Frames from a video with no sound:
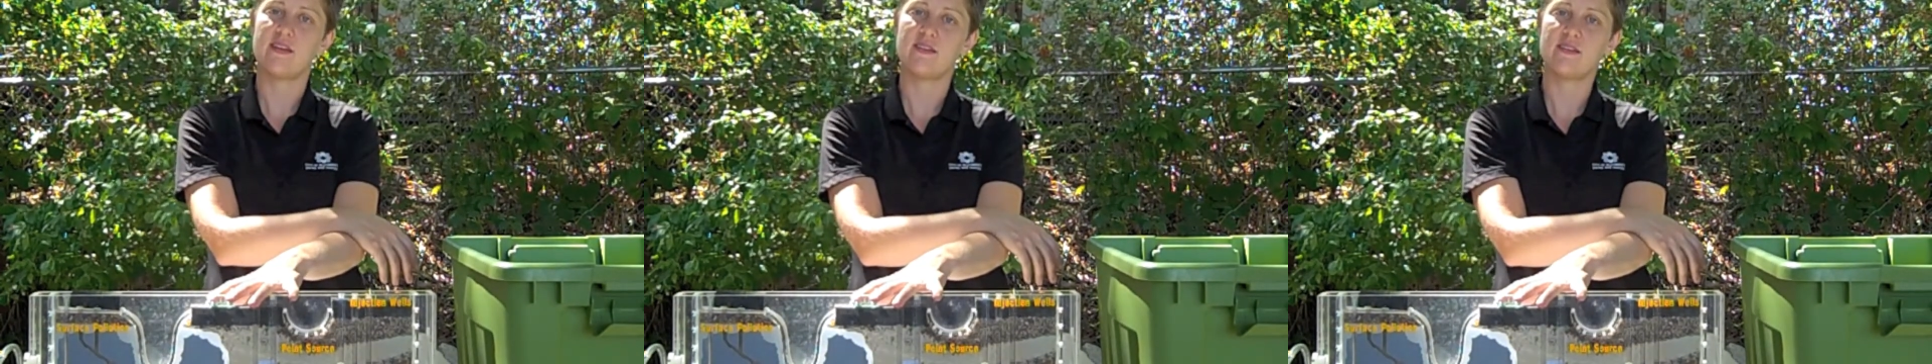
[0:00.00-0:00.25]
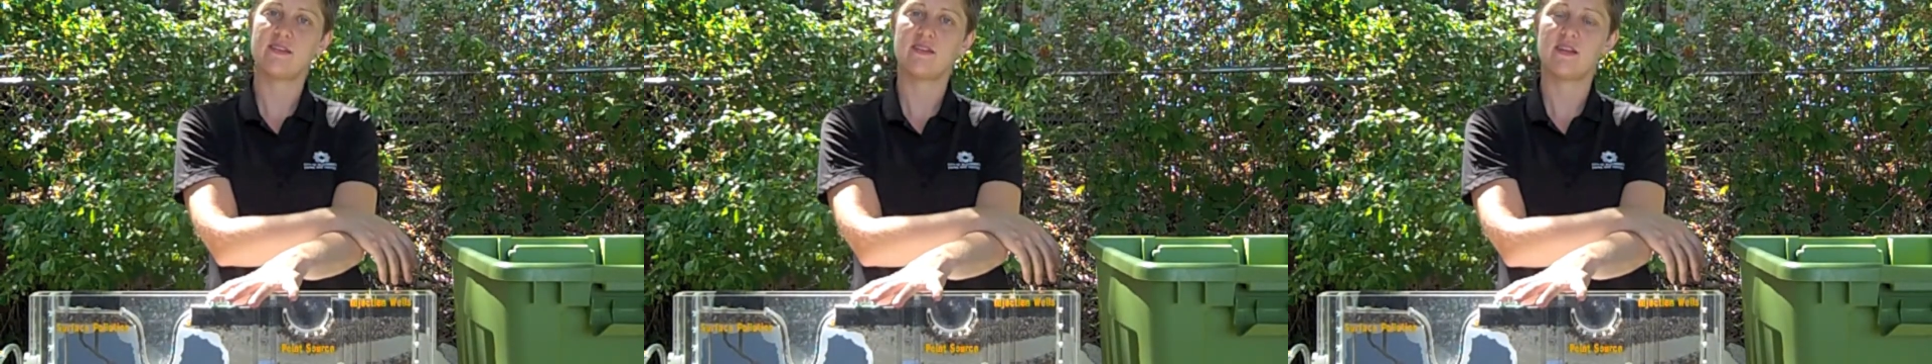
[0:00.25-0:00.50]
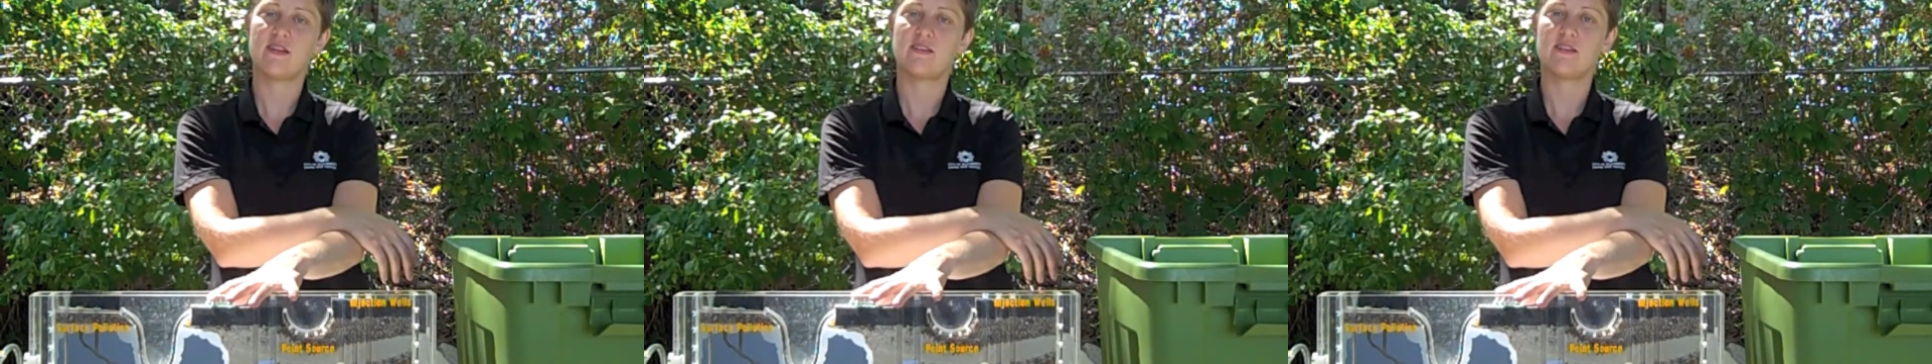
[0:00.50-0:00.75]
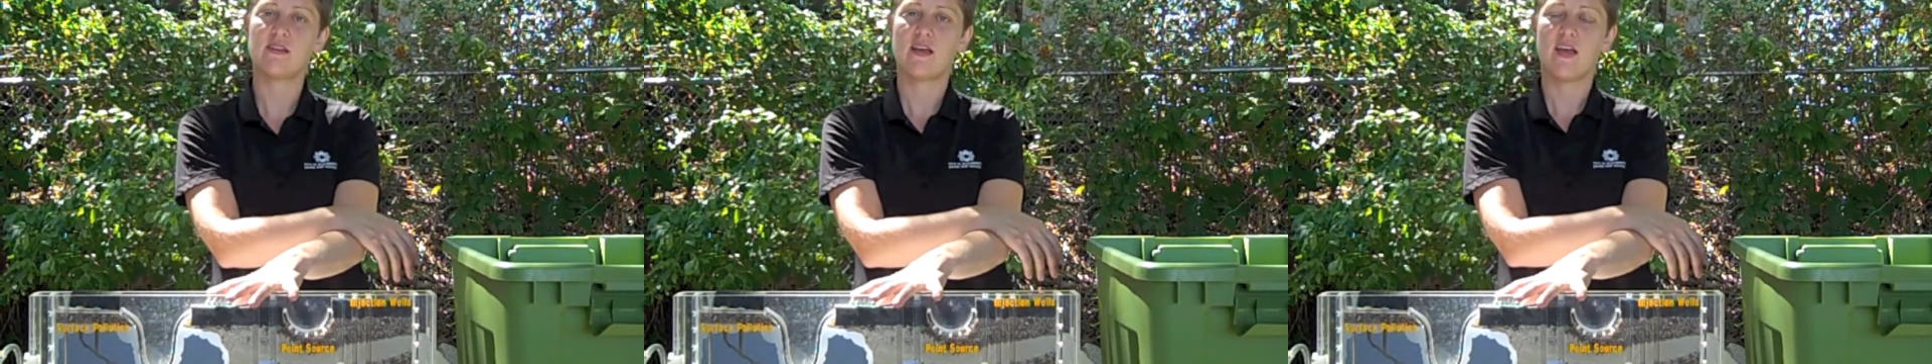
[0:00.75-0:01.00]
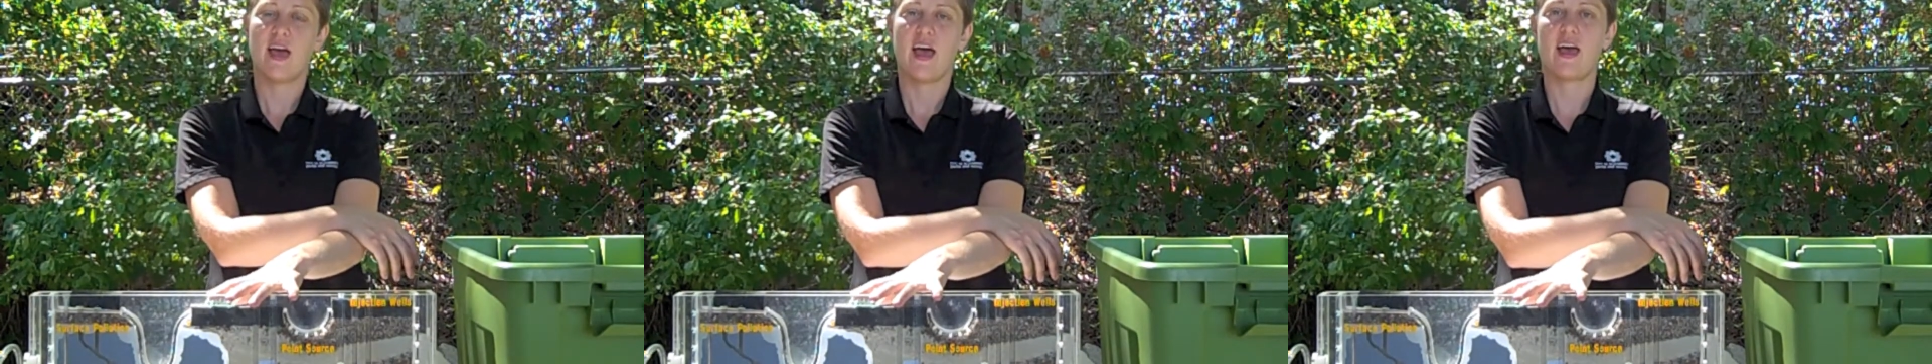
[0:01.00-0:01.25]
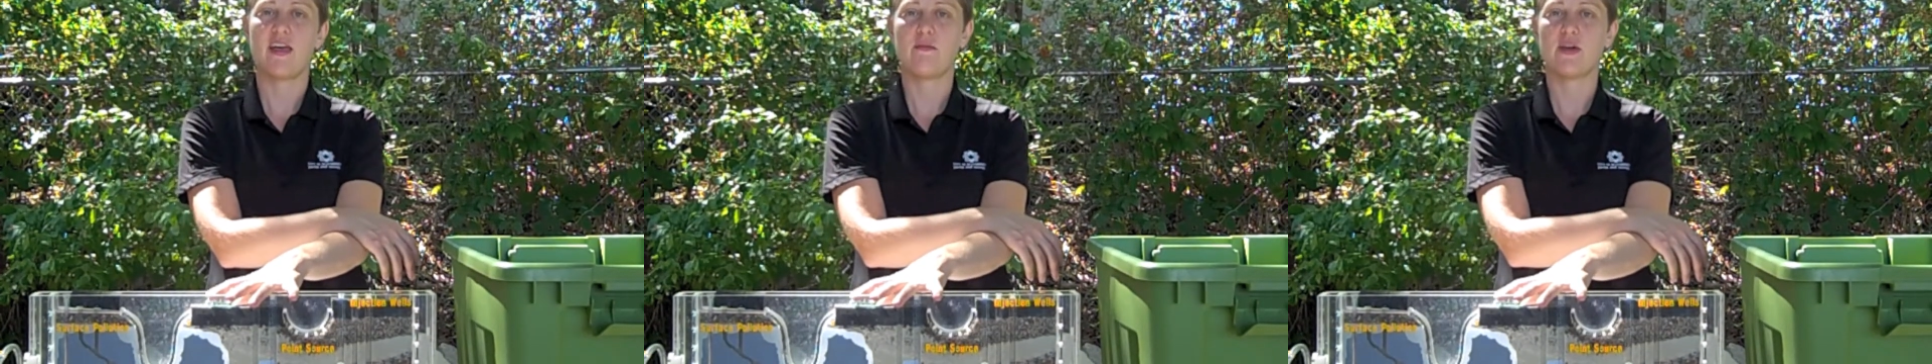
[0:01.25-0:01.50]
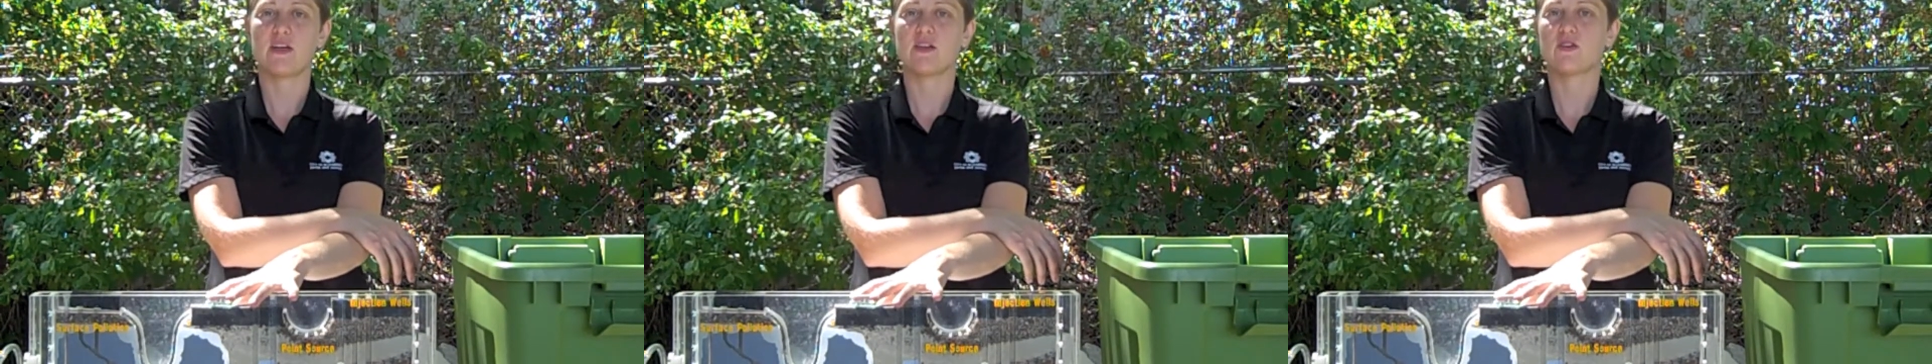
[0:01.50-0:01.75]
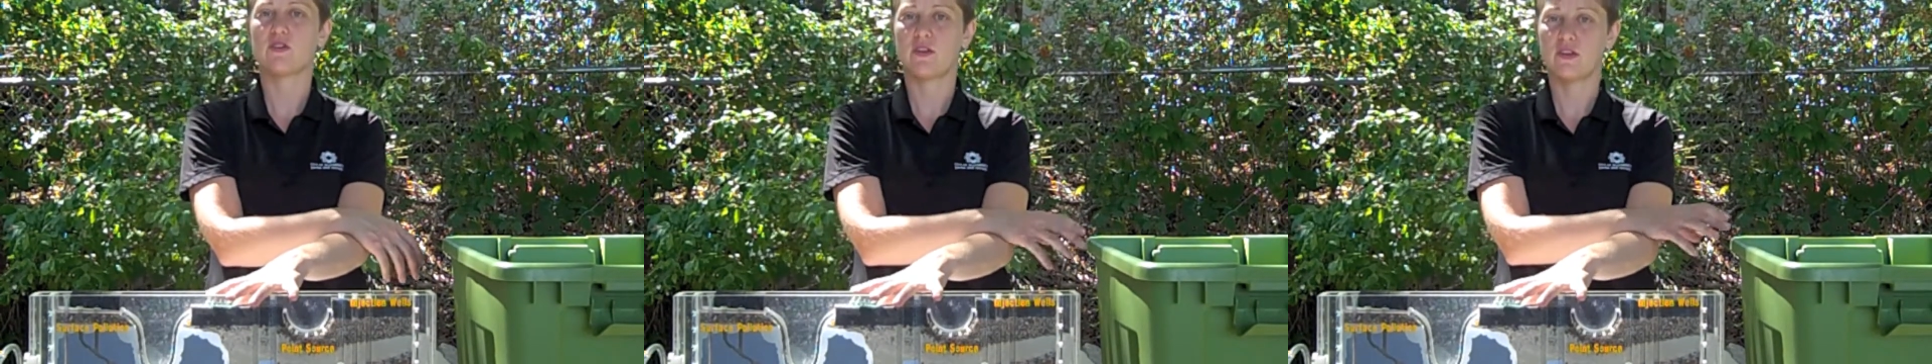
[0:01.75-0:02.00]
assistance and making
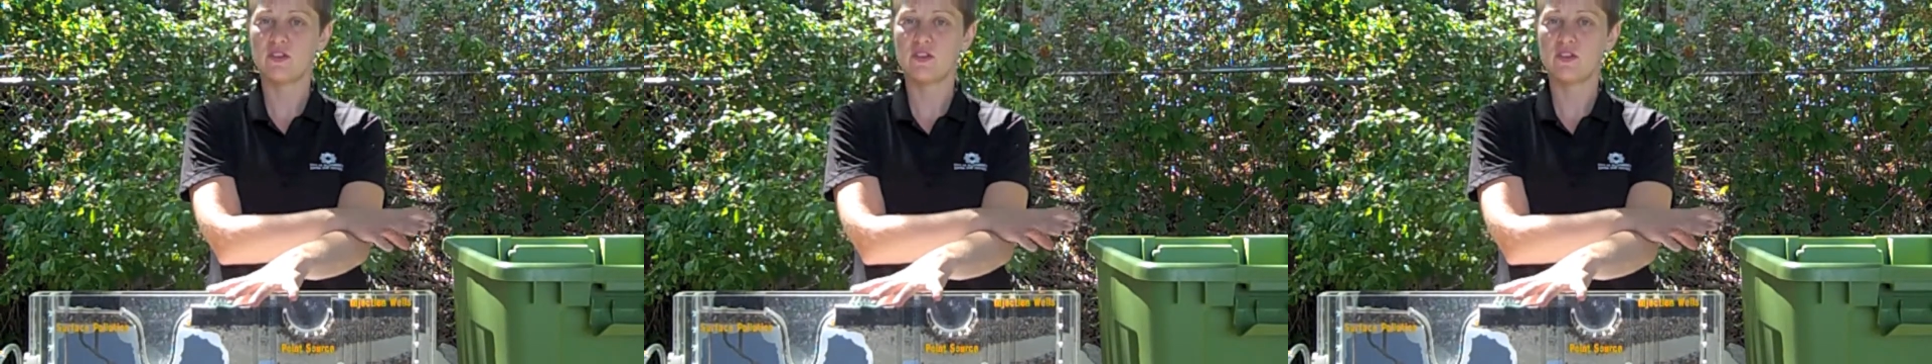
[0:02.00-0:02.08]
sure that it's